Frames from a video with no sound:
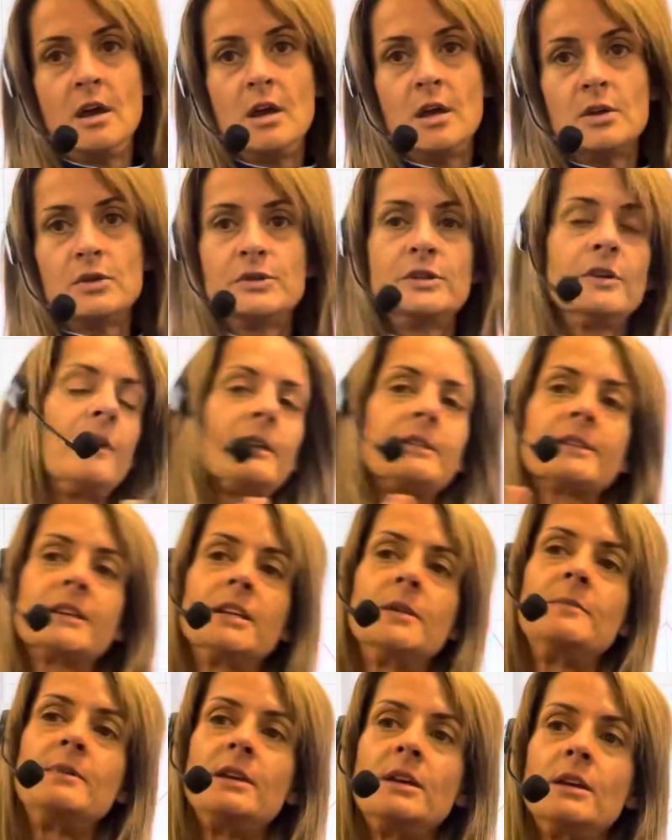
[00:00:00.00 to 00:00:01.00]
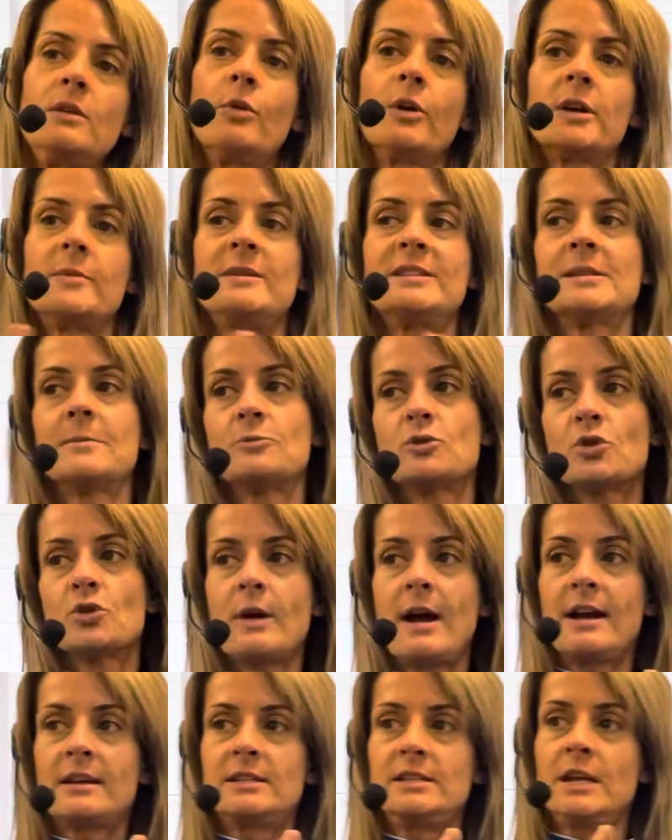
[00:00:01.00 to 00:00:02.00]
So that's going to be, we're going to be
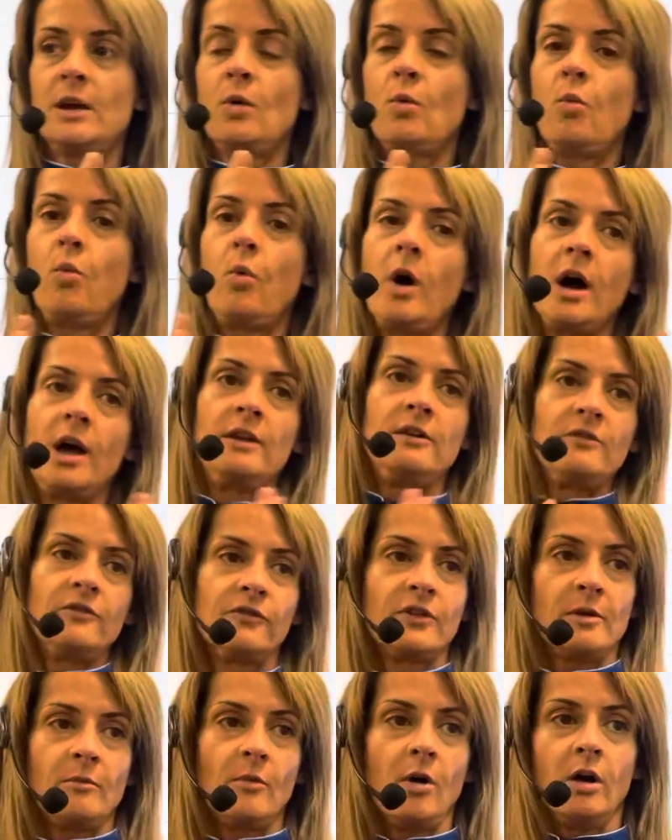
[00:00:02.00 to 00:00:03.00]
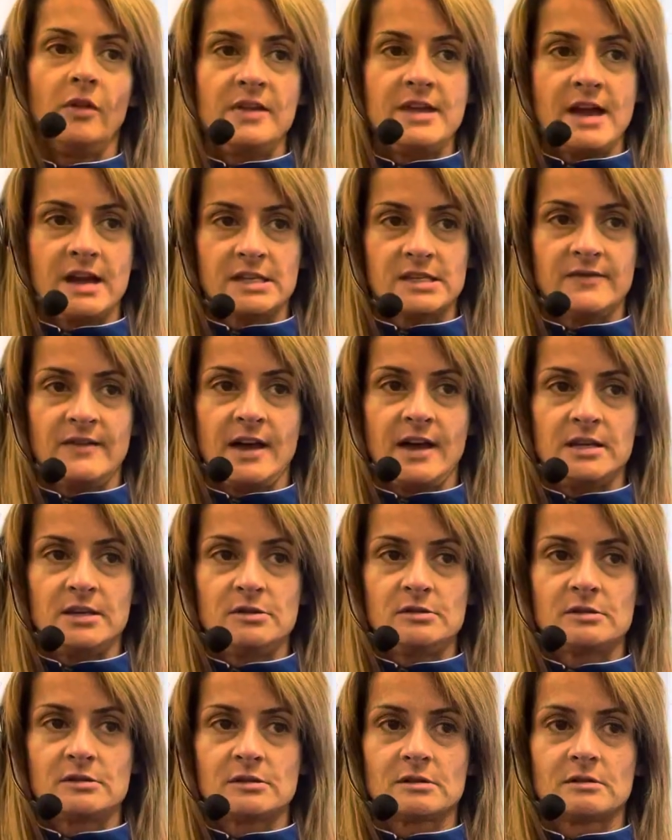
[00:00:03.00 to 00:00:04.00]
subtracting 1 from all the x
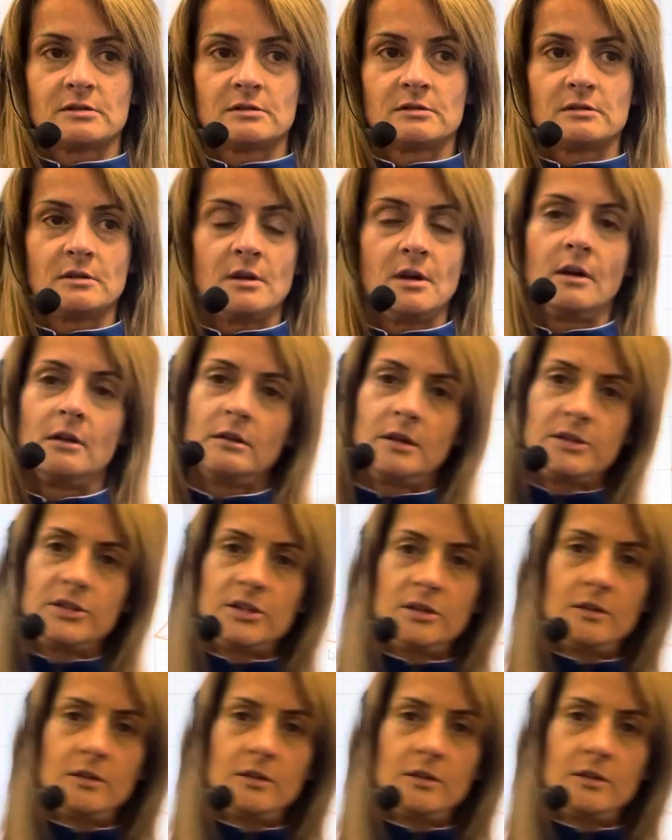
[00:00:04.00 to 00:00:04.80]
values. Let's do